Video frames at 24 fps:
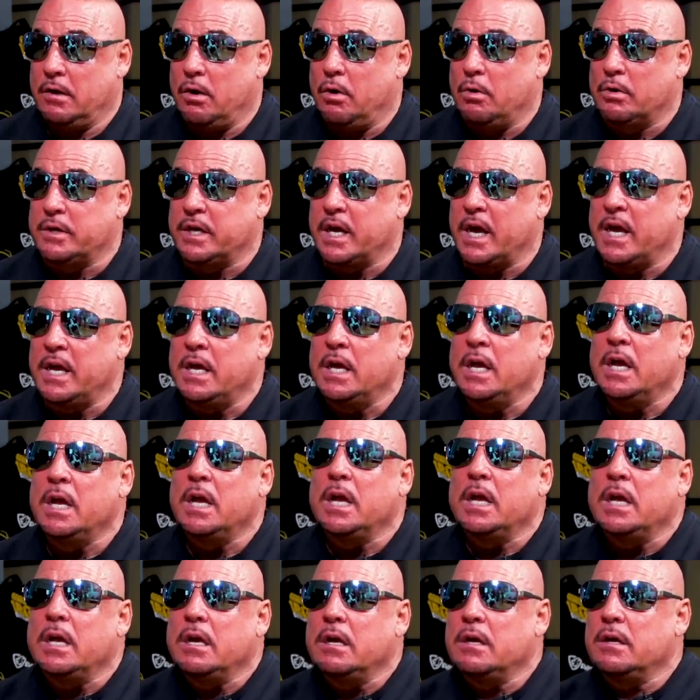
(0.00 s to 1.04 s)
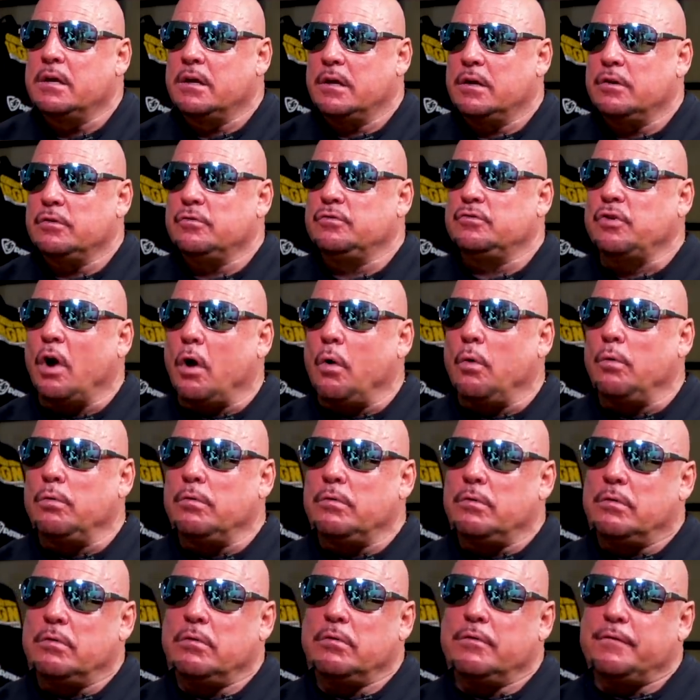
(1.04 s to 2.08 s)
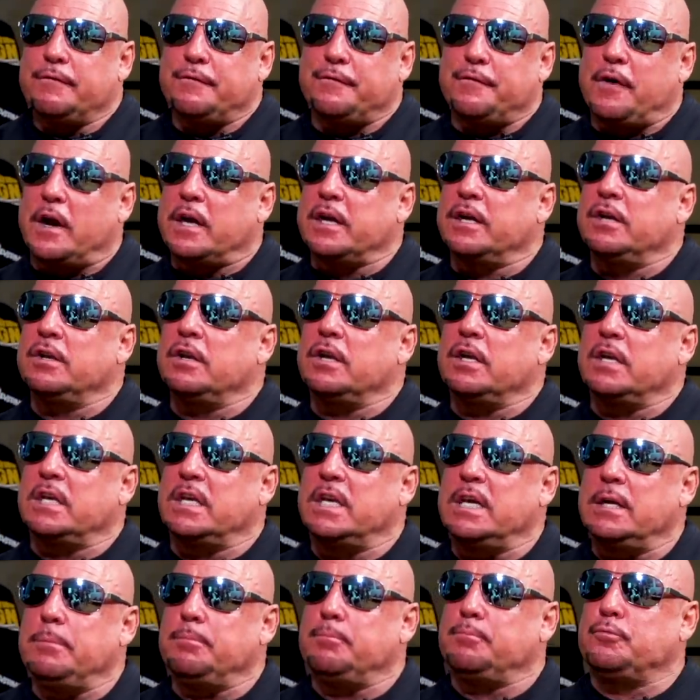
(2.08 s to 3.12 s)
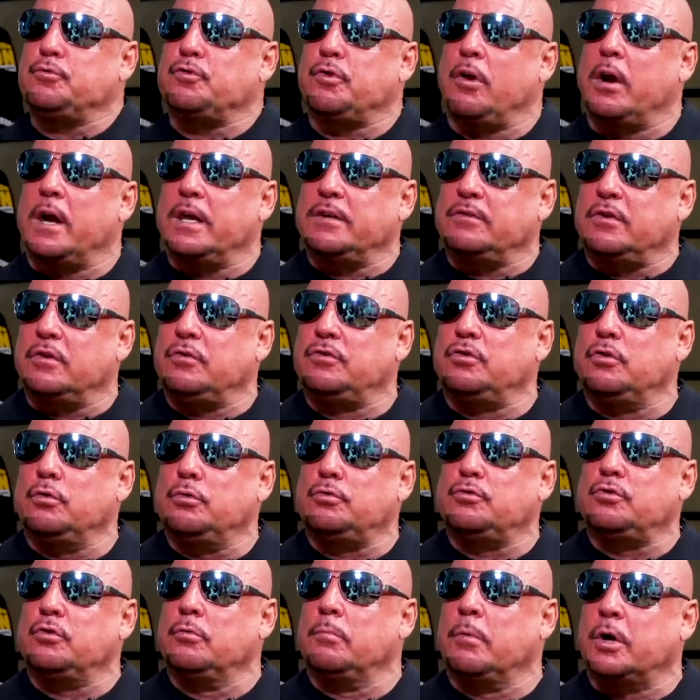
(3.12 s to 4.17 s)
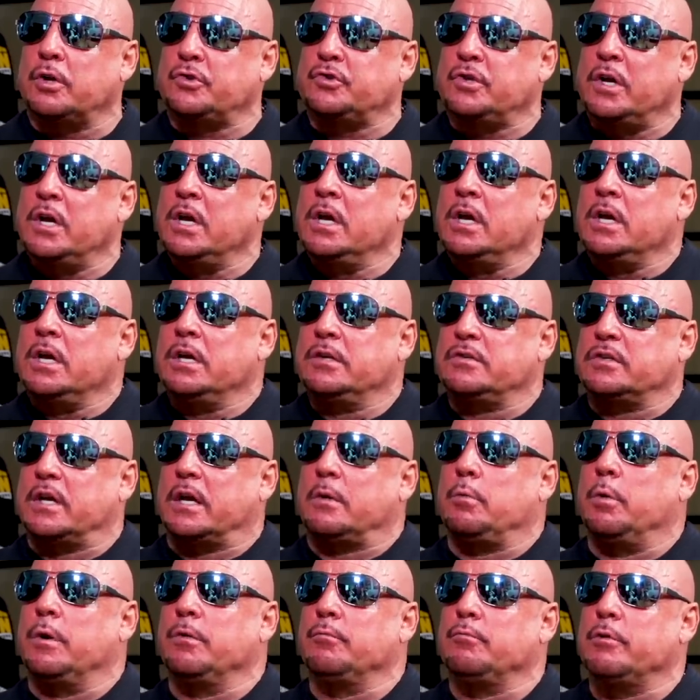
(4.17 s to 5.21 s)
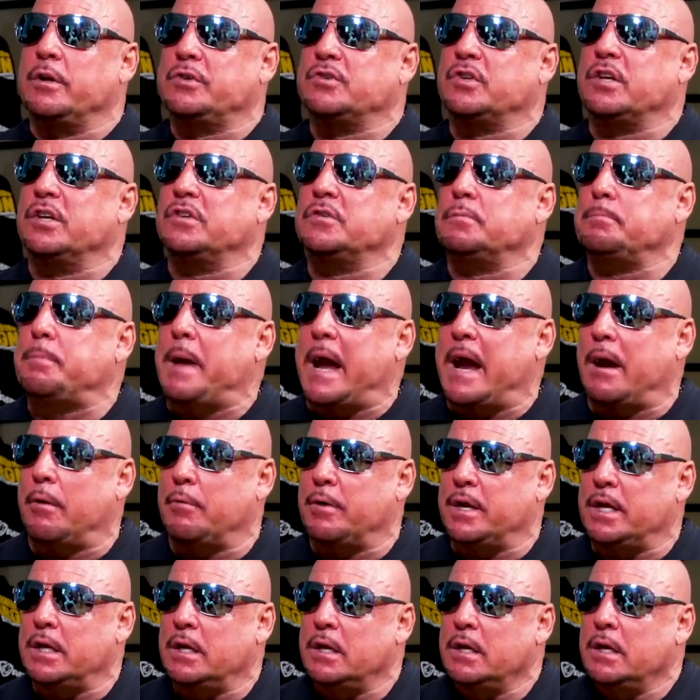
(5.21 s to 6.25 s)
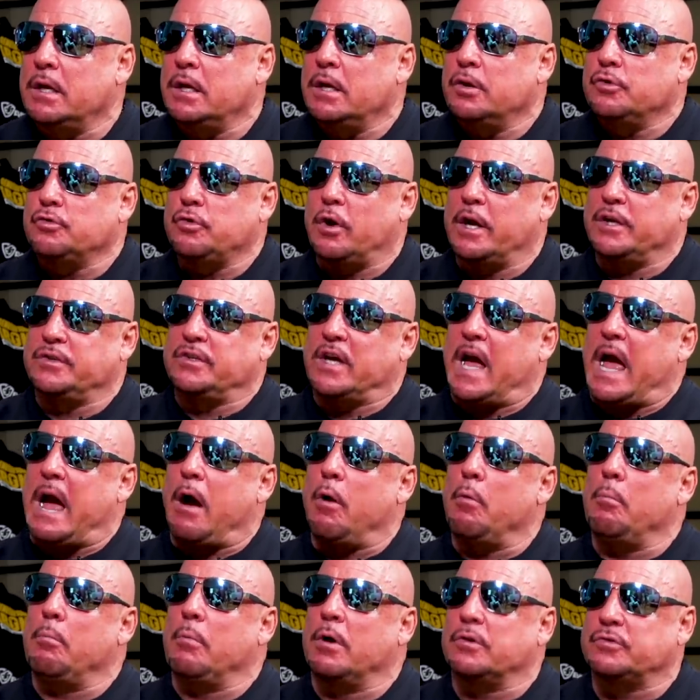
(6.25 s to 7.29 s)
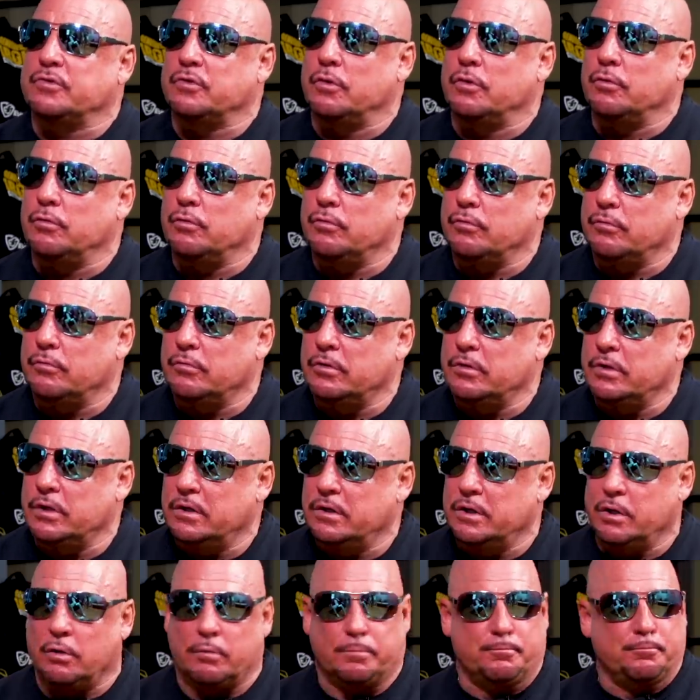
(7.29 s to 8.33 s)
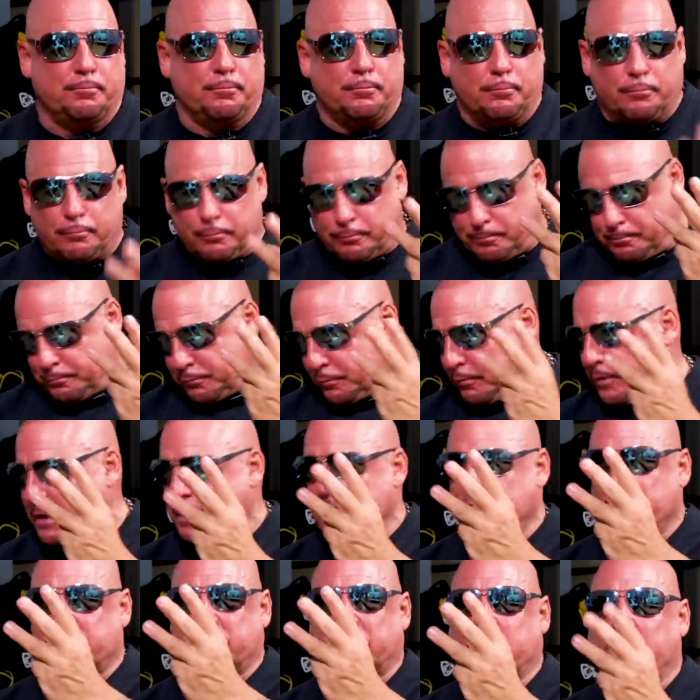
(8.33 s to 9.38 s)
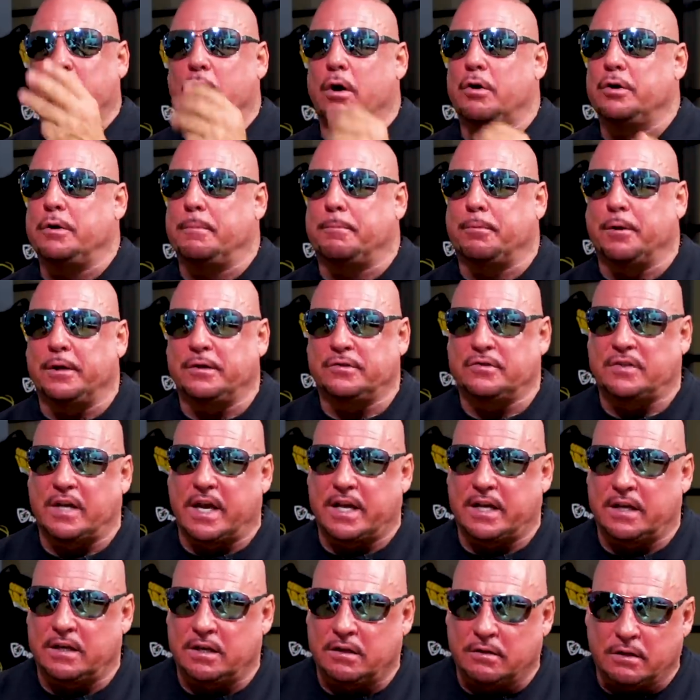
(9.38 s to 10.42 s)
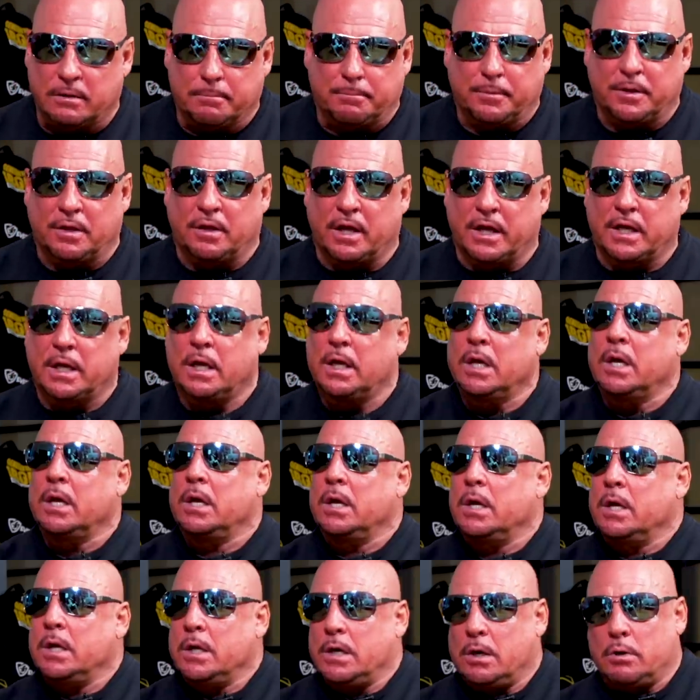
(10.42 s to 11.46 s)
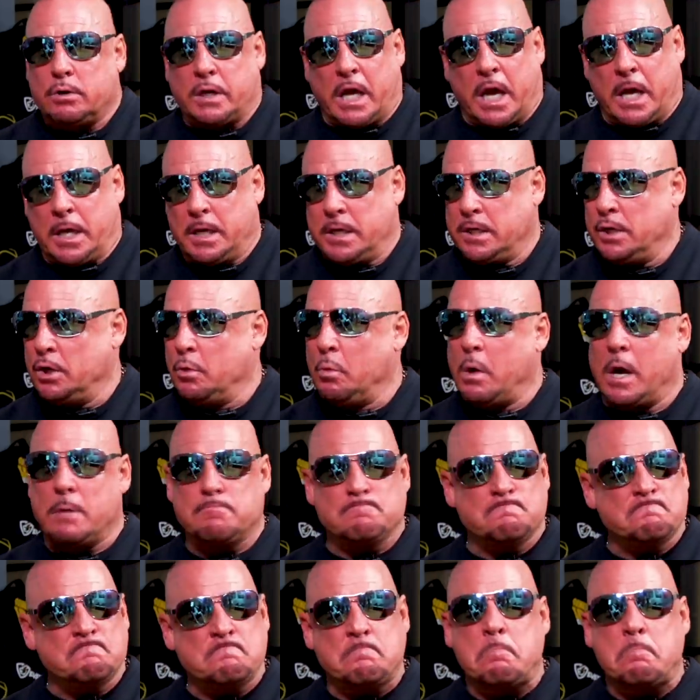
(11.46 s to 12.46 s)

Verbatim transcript: okay? Don't keep trying to do too much. It's like when Rich Gasparri tried to outmuscle, you know, 3 years in a row, you play second in the Olympia, like, okay, you know what?